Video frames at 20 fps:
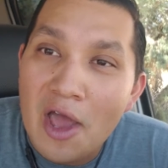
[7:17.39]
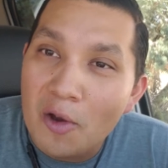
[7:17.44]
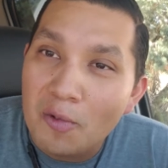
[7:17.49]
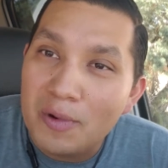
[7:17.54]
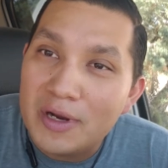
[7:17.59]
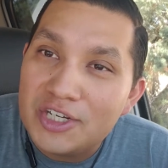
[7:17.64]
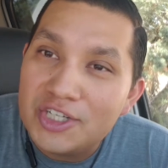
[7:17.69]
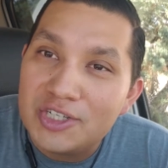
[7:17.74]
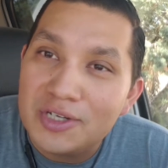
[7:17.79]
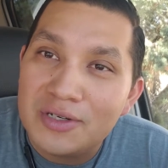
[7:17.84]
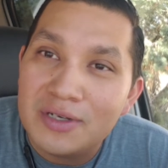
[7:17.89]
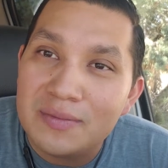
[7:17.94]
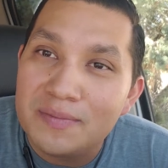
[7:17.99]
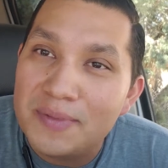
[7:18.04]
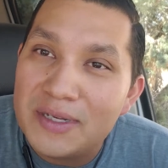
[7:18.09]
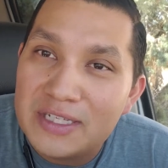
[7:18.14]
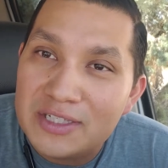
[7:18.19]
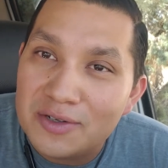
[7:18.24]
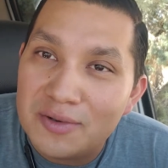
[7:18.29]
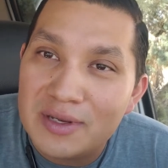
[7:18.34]
We shouldn't
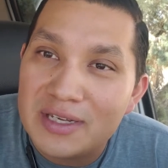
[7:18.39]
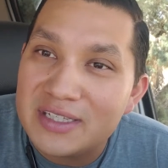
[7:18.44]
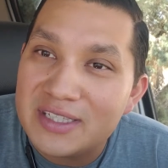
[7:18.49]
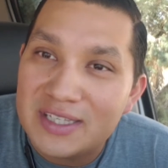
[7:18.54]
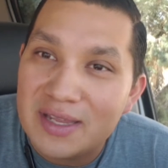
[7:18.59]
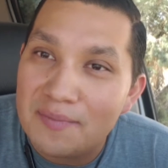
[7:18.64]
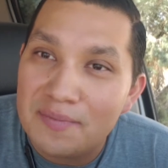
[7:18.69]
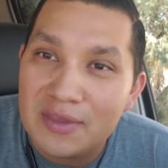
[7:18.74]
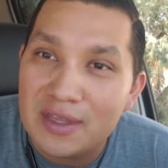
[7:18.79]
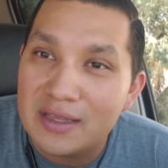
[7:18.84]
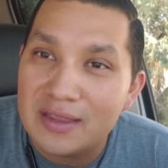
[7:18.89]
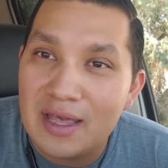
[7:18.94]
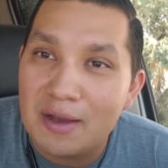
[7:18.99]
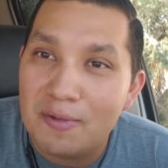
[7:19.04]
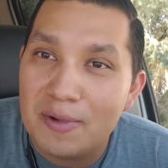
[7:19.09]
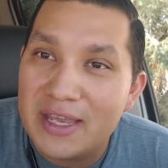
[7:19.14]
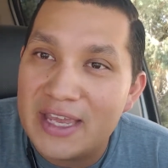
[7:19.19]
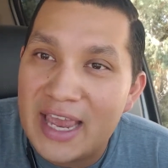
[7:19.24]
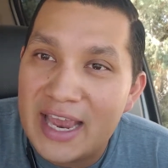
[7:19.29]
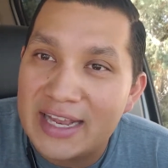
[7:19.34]
be doing something that
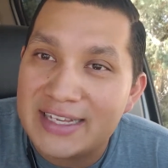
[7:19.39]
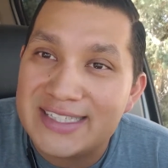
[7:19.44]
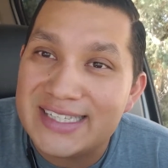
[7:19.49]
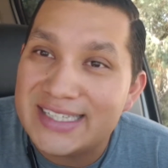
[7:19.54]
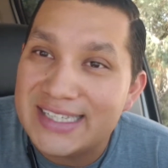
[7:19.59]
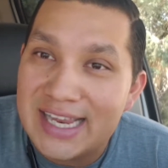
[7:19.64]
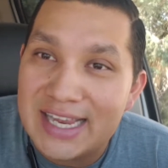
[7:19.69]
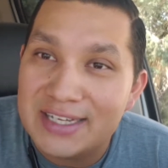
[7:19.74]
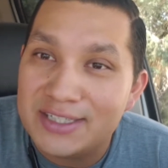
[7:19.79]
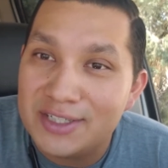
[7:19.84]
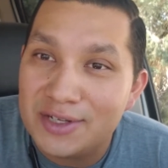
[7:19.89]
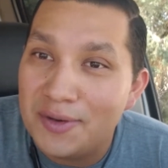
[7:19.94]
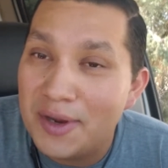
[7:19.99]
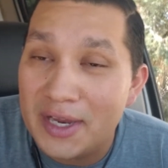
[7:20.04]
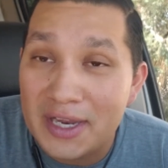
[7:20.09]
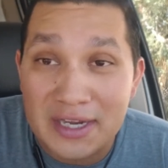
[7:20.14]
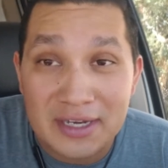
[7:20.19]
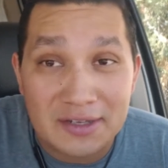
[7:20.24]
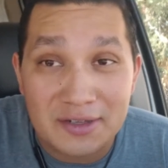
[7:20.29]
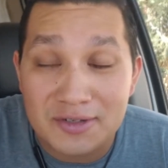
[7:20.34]
we can't stand
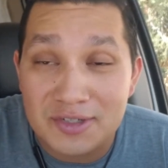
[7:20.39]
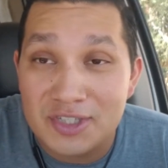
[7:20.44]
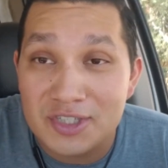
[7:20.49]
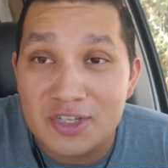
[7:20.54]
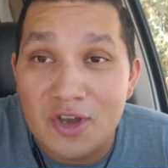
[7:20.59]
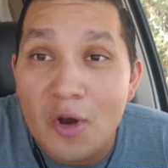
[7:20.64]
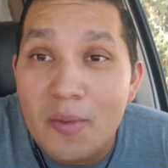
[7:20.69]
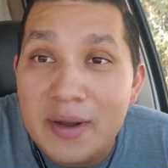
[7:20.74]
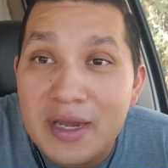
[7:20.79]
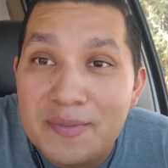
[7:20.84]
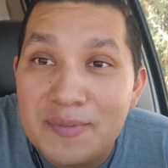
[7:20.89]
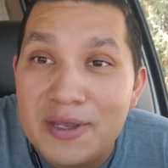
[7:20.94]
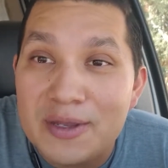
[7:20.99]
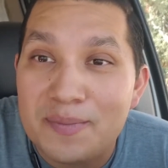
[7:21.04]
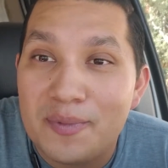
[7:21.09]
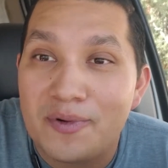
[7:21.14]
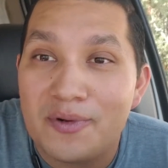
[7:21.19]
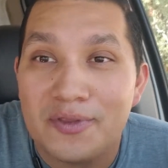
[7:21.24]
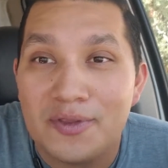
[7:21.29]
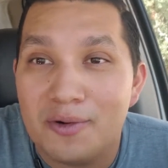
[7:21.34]
doing. And there's so many
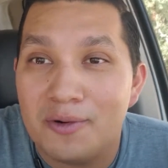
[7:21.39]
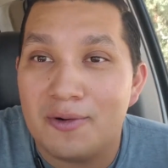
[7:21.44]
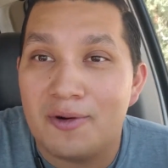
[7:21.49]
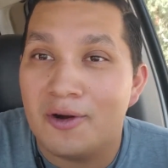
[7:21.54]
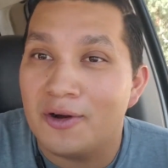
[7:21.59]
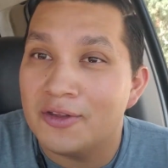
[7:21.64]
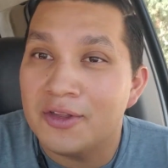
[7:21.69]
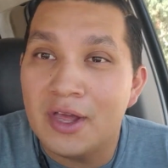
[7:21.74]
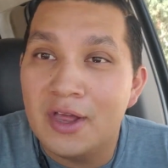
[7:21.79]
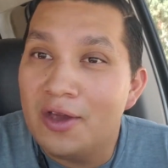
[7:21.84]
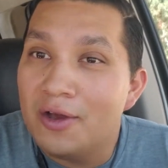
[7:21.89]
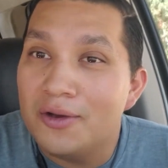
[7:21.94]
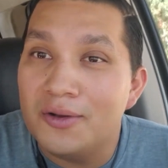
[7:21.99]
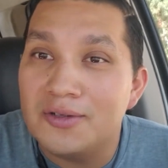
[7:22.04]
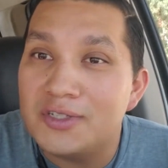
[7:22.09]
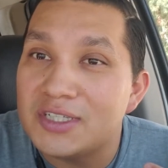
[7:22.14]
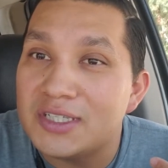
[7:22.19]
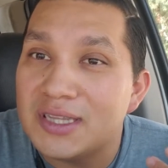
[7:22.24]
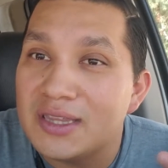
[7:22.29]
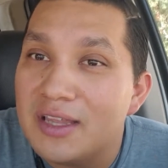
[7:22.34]
people in the world who
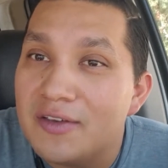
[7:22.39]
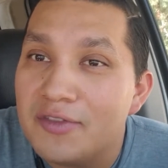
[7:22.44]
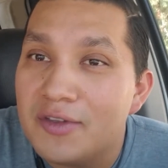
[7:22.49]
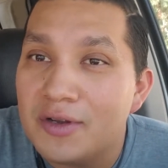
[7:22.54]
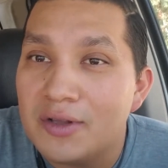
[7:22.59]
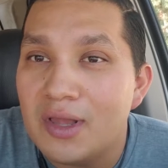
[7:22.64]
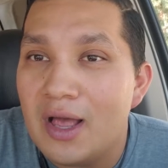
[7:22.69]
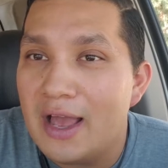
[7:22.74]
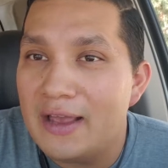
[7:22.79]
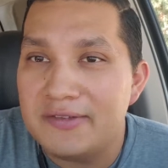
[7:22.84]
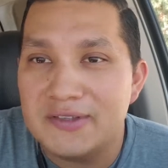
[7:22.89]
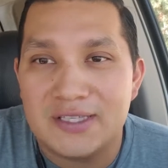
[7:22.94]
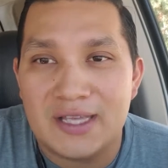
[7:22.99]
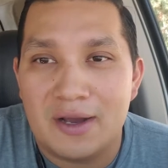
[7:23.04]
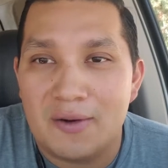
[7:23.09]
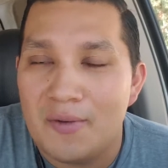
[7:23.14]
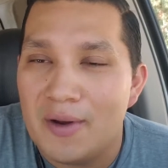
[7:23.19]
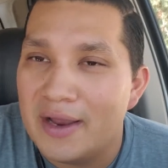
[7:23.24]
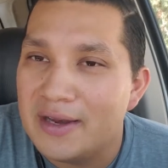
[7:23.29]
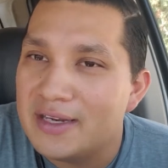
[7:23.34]
just live their lives
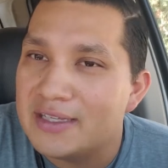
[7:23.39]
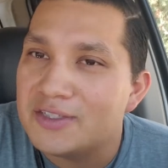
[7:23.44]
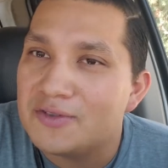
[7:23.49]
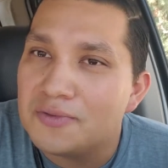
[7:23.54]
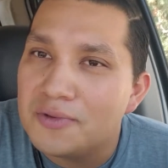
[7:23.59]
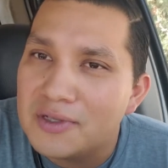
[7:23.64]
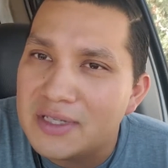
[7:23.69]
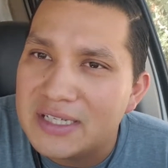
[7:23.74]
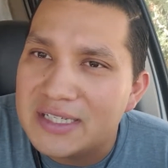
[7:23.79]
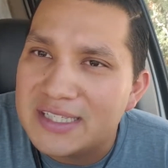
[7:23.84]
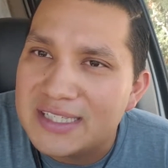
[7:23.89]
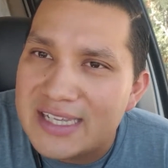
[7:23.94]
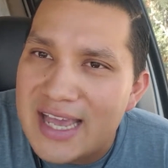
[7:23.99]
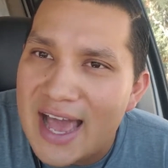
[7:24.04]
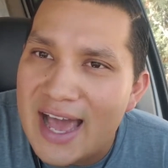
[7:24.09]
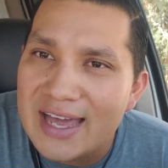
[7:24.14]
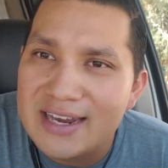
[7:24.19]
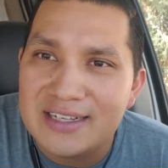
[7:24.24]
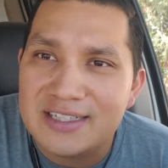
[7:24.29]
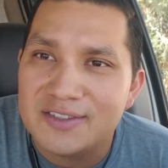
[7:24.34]
that way. And it's really
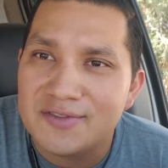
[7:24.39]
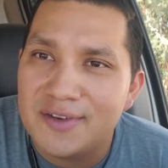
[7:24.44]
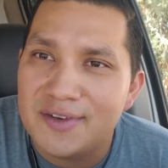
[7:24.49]
sad.